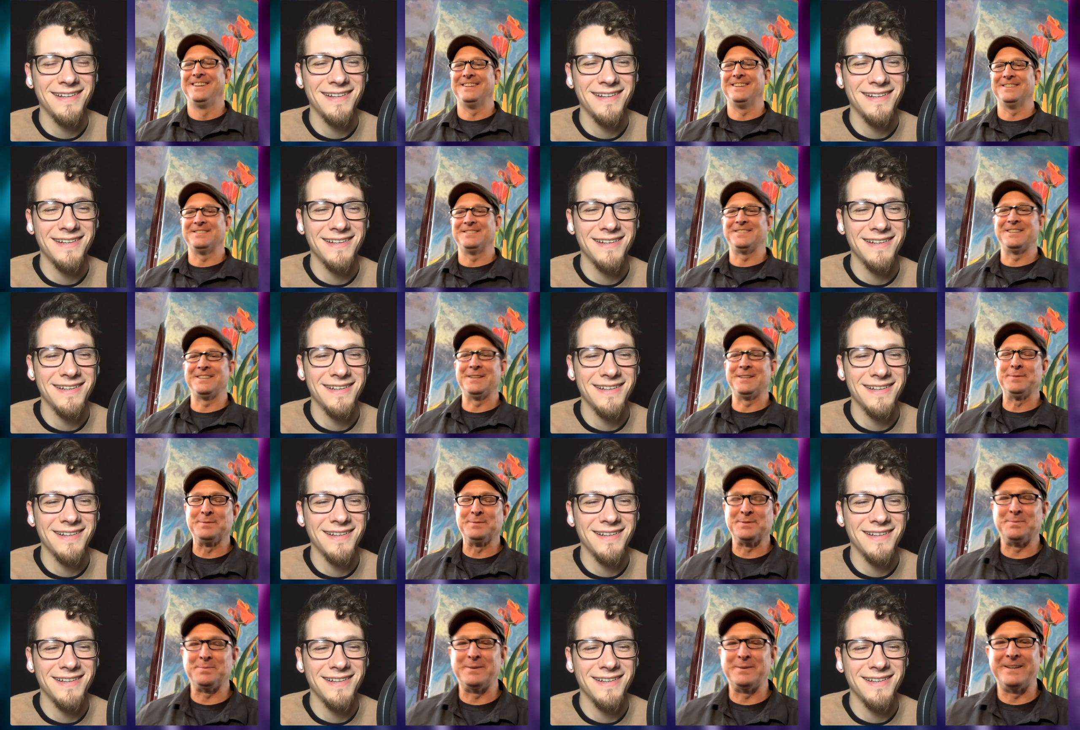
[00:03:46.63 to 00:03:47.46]
Speaker 1: it
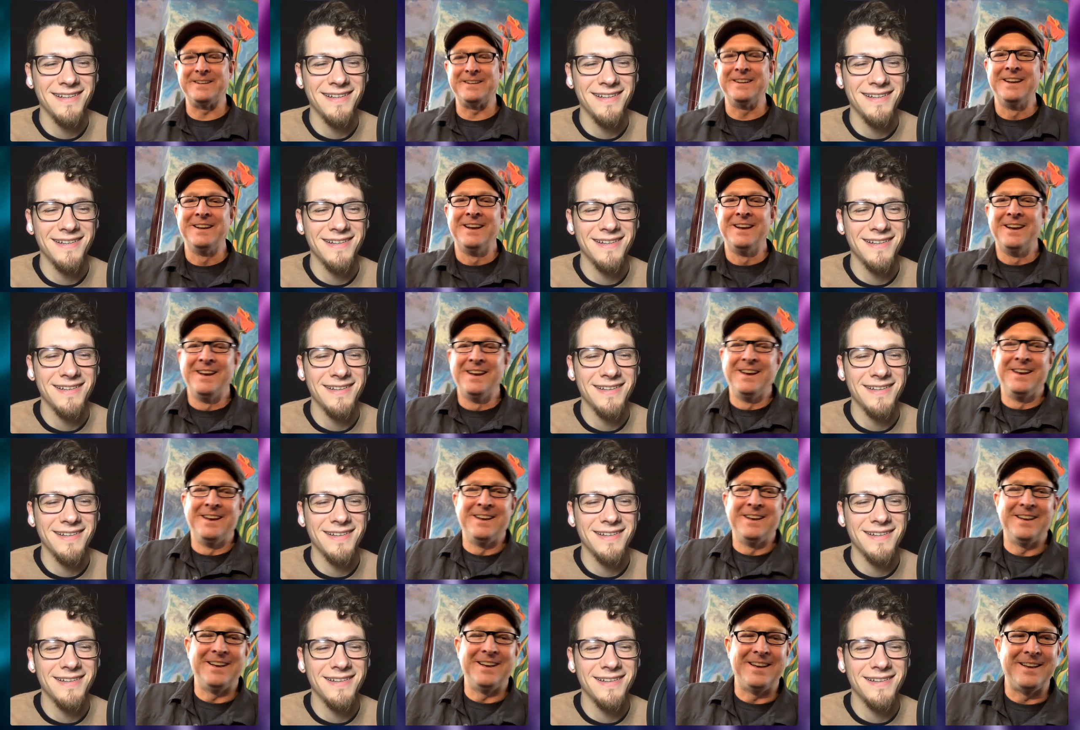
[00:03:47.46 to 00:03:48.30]
seems, but
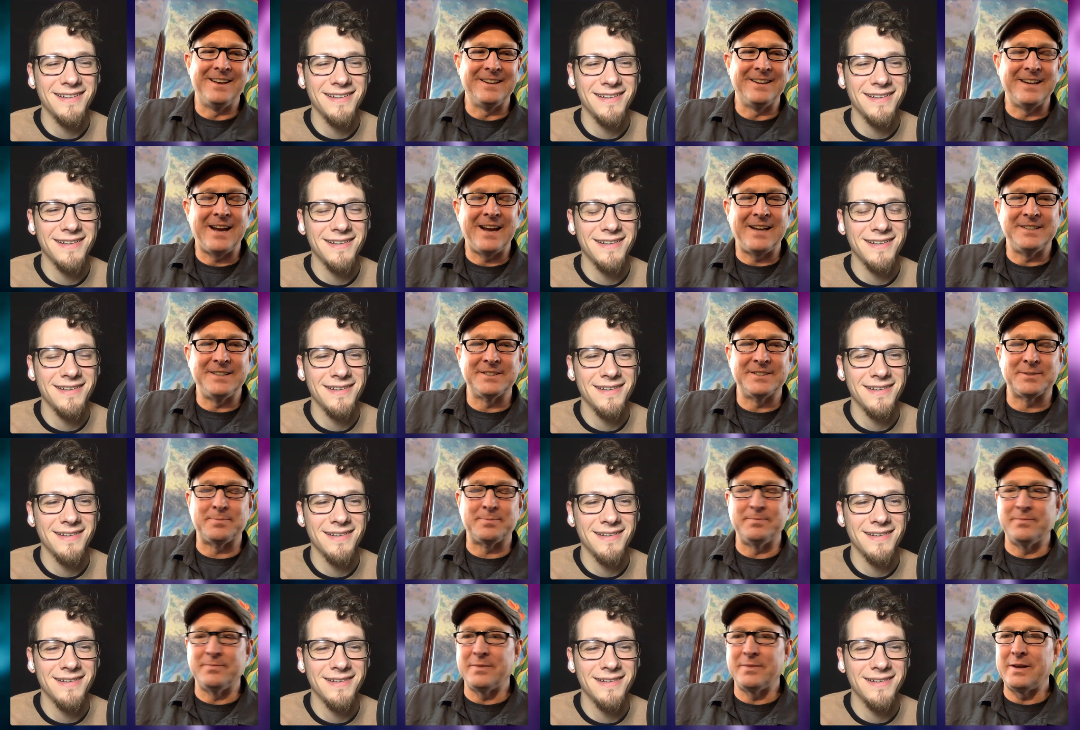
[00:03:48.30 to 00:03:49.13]
uh, yeah, I
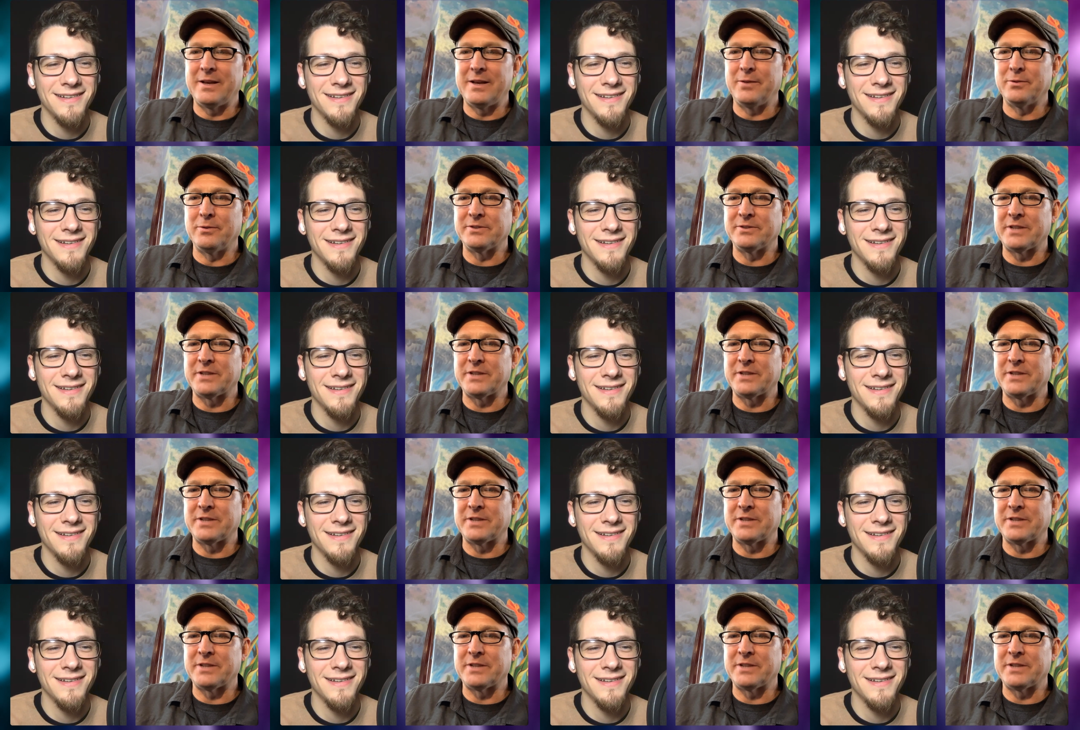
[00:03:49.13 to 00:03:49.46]
just uh,